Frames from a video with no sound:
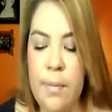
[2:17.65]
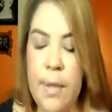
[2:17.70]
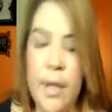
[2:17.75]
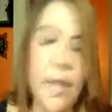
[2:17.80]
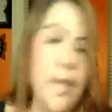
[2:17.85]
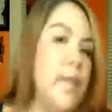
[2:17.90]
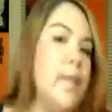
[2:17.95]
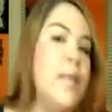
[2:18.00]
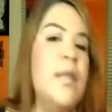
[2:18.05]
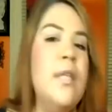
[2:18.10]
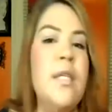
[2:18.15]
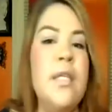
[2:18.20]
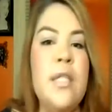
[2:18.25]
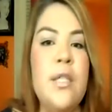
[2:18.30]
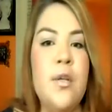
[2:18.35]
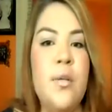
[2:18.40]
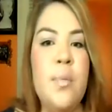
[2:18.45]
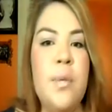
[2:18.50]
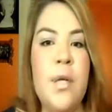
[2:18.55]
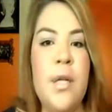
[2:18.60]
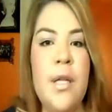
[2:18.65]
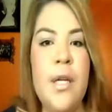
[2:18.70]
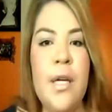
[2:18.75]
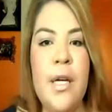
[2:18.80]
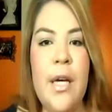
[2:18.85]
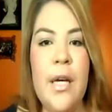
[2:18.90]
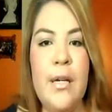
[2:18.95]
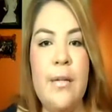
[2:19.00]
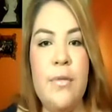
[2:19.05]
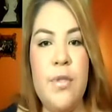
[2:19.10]
But this little
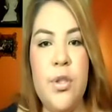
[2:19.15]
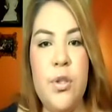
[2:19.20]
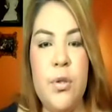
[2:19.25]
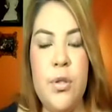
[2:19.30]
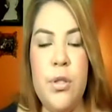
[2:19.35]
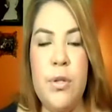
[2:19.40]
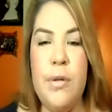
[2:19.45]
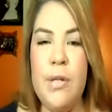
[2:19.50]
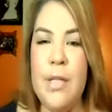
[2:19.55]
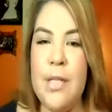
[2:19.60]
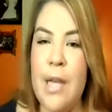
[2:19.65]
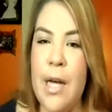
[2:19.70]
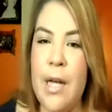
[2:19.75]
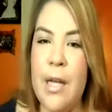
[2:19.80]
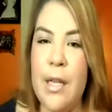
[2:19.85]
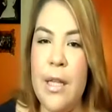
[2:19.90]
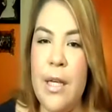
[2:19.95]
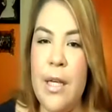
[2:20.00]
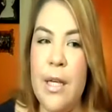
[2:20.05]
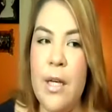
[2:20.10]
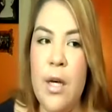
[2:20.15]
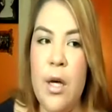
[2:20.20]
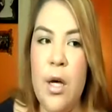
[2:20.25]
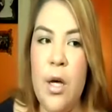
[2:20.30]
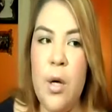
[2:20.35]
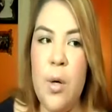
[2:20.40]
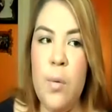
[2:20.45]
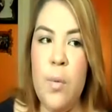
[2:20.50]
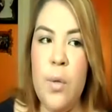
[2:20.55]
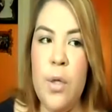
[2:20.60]
booklet kind of shows you exactly
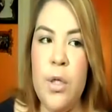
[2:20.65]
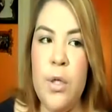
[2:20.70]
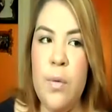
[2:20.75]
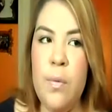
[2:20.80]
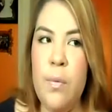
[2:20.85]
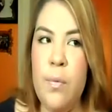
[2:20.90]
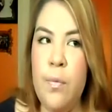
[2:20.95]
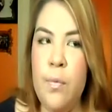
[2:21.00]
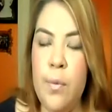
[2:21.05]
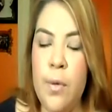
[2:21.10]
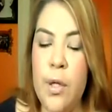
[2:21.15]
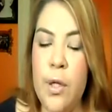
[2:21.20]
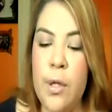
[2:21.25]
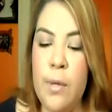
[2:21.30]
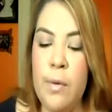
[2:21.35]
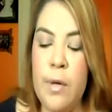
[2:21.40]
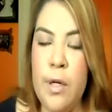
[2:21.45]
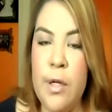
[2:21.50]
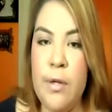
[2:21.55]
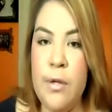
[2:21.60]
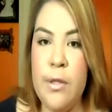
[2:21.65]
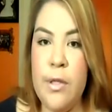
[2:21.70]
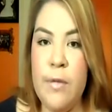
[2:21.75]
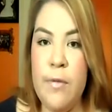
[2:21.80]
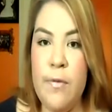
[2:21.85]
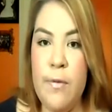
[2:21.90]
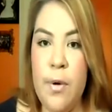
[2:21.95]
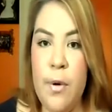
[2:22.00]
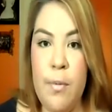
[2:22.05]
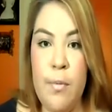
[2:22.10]
what you really want to use
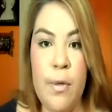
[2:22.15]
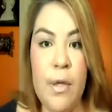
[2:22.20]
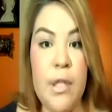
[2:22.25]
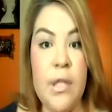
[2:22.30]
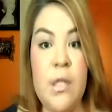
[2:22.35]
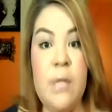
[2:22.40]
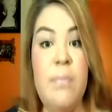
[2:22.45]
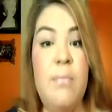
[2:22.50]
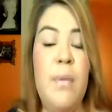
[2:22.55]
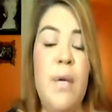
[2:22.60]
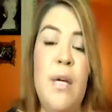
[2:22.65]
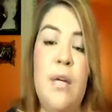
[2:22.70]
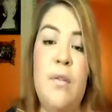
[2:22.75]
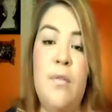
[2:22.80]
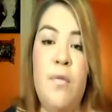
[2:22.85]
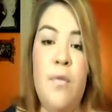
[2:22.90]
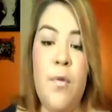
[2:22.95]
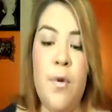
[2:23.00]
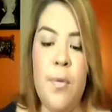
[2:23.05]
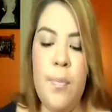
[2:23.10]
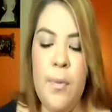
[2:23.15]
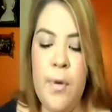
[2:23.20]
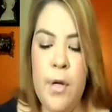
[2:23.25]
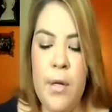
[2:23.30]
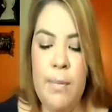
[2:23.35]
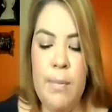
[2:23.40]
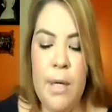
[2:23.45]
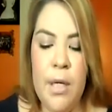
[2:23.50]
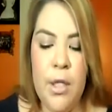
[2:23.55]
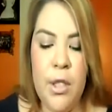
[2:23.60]
it for and what it's made for
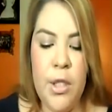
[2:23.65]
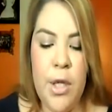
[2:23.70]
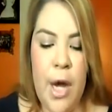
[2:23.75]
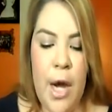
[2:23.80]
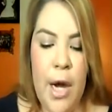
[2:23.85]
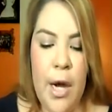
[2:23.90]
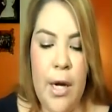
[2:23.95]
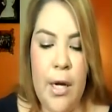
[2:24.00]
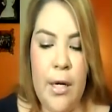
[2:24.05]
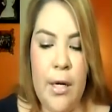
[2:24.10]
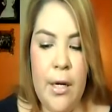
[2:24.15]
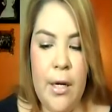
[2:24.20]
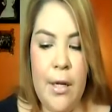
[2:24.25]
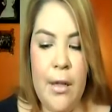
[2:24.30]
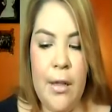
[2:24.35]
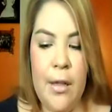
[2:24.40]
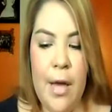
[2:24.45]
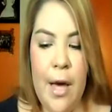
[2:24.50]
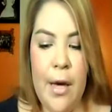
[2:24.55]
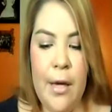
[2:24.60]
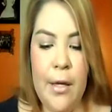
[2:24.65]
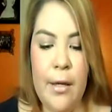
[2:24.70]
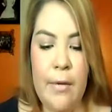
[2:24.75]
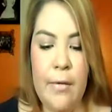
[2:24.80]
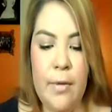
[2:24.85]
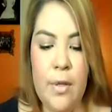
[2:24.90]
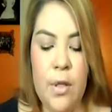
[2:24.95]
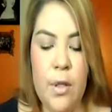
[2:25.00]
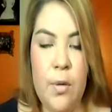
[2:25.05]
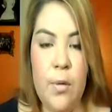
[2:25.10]
pretty much, and that
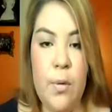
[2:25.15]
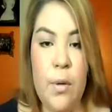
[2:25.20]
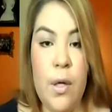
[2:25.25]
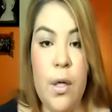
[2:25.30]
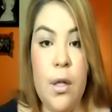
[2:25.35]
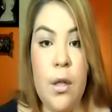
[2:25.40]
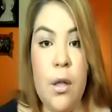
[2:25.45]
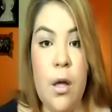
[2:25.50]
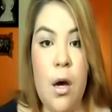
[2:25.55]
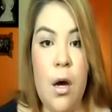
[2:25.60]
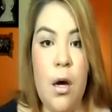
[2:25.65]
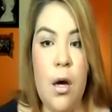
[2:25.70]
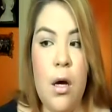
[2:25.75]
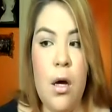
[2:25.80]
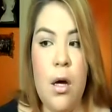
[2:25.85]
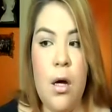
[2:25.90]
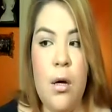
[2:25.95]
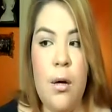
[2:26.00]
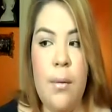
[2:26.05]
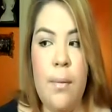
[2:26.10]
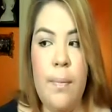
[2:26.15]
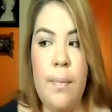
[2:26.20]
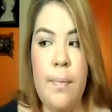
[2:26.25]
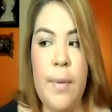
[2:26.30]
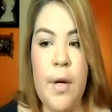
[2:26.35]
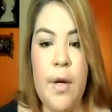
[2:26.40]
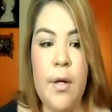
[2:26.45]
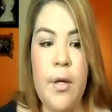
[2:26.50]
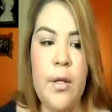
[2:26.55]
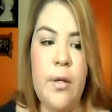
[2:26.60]
gives you a lot
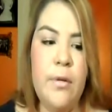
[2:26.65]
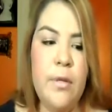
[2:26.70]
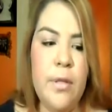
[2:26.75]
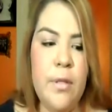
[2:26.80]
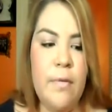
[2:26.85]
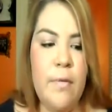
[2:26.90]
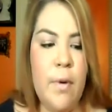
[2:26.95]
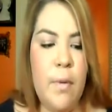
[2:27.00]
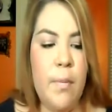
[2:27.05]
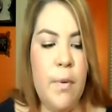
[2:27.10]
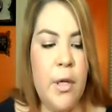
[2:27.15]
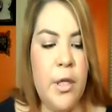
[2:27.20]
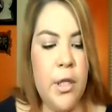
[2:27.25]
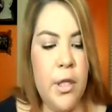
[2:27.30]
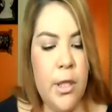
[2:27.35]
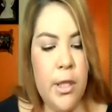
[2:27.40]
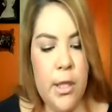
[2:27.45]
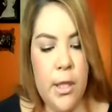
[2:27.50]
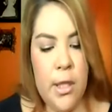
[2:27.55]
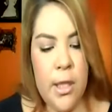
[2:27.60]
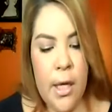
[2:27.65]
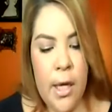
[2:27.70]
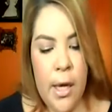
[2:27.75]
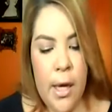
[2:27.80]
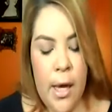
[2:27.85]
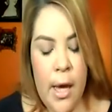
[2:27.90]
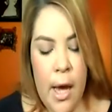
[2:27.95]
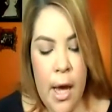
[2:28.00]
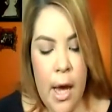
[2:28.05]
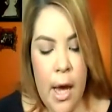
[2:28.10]
better use of your brushes.